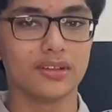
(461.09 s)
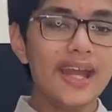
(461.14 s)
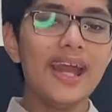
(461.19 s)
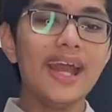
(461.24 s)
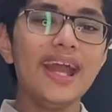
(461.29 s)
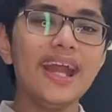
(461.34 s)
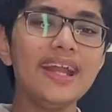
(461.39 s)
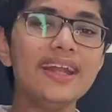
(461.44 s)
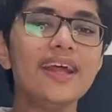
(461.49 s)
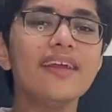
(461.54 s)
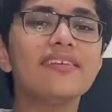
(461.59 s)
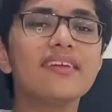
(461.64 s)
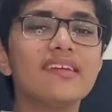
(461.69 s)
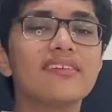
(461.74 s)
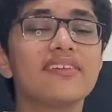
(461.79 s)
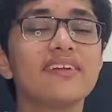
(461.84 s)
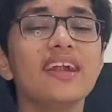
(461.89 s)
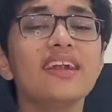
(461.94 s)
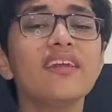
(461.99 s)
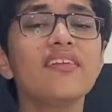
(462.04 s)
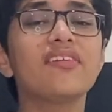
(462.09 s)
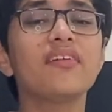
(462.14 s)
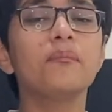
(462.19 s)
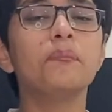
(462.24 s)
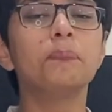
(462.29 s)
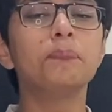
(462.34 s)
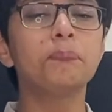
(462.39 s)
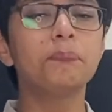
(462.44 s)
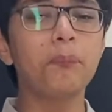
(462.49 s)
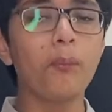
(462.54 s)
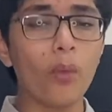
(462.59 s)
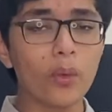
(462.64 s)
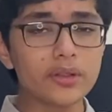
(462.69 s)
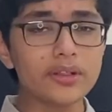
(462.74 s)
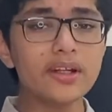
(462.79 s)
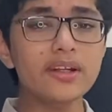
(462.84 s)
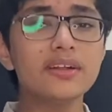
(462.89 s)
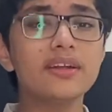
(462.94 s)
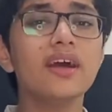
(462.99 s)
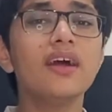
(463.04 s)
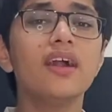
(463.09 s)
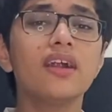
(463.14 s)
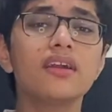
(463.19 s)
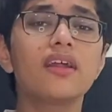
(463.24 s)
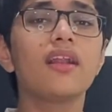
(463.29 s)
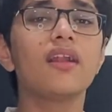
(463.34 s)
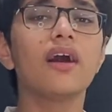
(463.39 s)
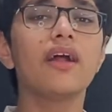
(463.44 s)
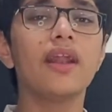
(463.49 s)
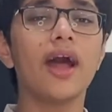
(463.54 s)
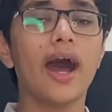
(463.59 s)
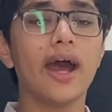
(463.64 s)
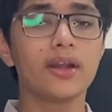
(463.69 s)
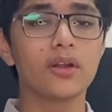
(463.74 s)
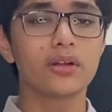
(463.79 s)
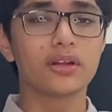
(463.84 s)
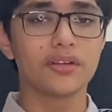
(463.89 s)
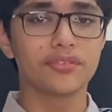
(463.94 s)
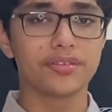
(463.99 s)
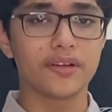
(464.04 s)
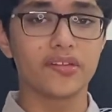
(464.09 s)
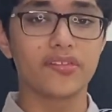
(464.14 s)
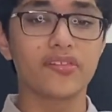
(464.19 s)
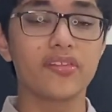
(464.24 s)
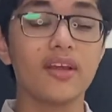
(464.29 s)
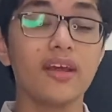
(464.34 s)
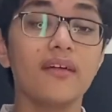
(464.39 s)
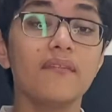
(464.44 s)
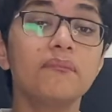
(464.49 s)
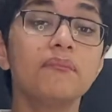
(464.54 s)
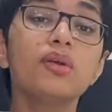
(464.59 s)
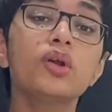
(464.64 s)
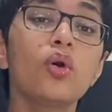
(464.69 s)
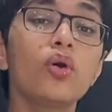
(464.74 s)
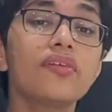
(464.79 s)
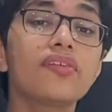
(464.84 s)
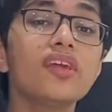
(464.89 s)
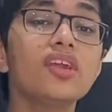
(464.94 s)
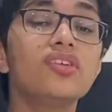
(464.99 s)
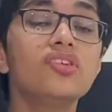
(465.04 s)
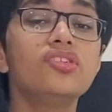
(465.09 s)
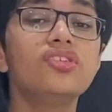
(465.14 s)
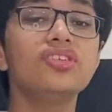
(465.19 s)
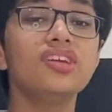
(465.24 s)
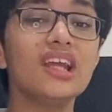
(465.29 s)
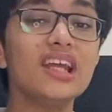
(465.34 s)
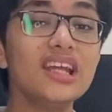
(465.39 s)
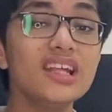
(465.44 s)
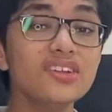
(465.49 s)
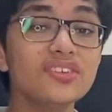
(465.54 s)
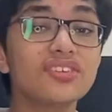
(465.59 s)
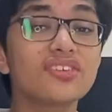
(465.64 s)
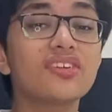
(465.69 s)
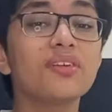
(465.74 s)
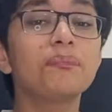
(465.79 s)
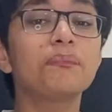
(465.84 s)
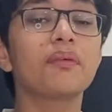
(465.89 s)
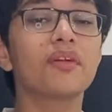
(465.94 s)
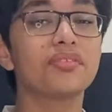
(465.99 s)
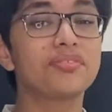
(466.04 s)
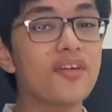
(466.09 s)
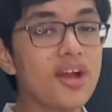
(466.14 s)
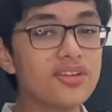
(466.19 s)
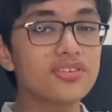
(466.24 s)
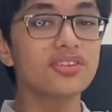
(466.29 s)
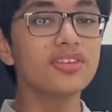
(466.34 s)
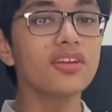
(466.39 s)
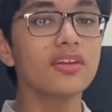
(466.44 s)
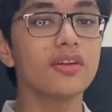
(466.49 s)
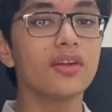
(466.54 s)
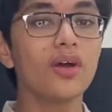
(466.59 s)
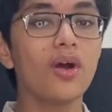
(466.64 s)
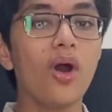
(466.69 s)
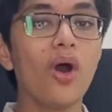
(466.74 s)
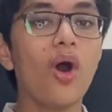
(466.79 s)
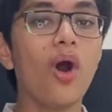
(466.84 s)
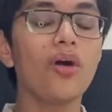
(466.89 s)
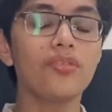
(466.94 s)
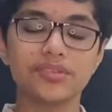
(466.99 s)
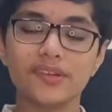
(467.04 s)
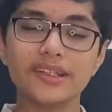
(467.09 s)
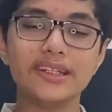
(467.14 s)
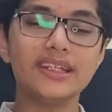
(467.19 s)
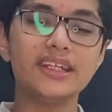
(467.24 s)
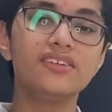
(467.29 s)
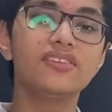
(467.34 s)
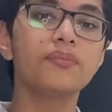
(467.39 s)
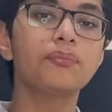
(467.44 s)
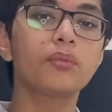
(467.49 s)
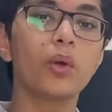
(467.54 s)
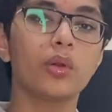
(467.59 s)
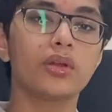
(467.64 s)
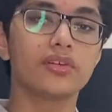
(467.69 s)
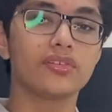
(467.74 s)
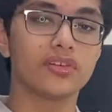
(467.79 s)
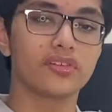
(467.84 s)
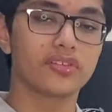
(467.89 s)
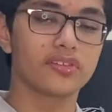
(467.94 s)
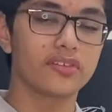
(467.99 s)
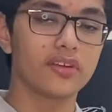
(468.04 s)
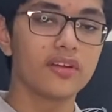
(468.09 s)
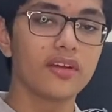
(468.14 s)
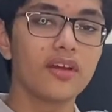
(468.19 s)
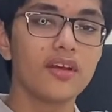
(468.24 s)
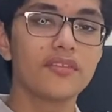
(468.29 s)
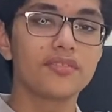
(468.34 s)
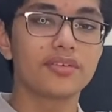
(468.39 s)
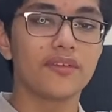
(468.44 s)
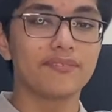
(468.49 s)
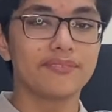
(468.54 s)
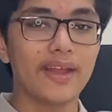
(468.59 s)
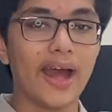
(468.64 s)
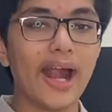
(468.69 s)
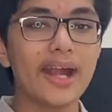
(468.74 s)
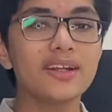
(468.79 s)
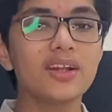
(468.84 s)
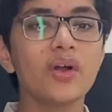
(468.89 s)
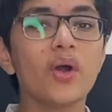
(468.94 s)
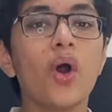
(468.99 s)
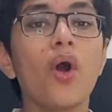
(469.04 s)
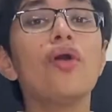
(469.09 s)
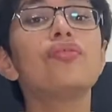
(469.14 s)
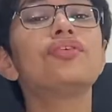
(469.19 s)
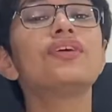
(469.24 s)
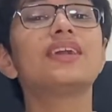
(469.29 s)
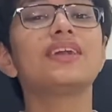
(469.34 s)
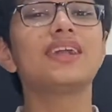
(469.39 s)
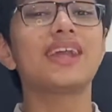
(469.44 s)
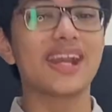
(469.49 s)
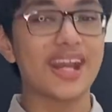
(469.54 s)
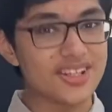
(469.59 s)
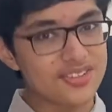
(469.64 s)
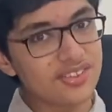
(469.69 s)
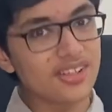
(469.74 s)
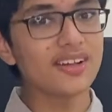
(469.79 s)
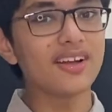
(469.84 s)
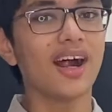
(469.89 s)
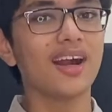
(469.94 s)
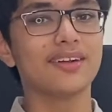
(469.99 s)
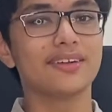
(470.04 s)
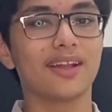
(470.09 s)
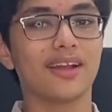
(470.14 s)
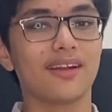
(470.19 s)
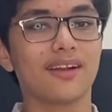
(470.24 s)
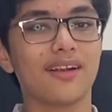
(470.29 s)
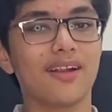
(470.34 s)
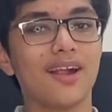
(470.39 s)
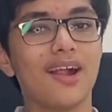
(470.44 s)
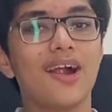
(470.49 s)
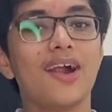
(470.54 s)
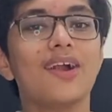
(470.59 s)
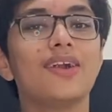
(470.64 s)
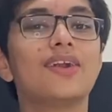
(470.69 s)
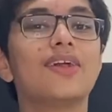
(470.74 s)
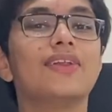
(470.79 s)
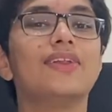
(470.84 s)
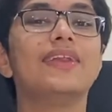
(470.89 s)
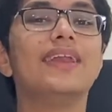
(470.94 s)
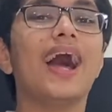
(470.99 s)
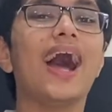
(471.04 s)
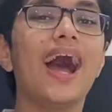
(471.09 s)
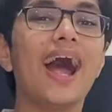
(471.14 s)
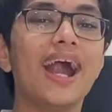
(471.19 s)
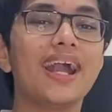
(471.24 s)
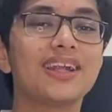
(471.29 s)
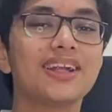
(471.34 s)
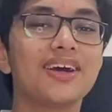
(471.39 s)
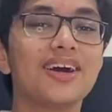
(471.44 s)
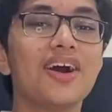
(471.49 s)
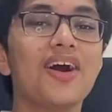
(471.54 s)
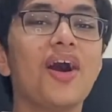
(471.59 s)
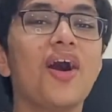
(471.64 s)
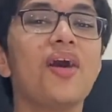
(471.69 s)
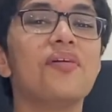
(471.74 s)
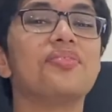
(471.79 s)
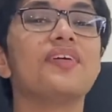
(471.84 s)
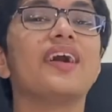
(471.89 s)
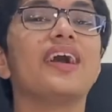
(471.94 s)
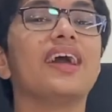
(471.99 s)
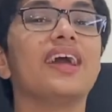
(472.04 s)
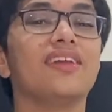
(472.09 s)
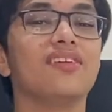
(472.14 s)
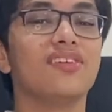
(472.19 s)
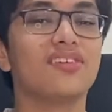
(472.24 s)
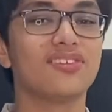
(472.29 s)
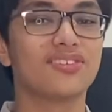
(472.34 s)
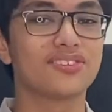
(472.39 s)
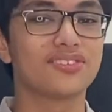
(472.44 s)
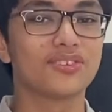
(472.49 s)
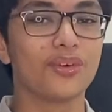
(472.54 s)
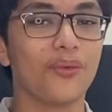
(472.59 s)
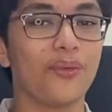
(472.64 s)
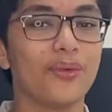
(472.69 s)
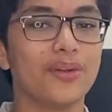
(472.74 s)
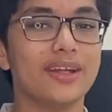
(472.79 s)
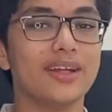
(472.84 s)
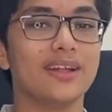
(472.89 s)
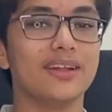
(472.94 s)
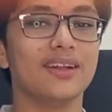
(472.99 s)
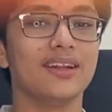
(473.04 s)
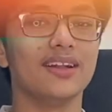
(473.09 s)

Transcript: In essence, it is important to learn hieroglyphics because they changed the profession of an Egyptologist from that of a treasure hunter to that of a historian.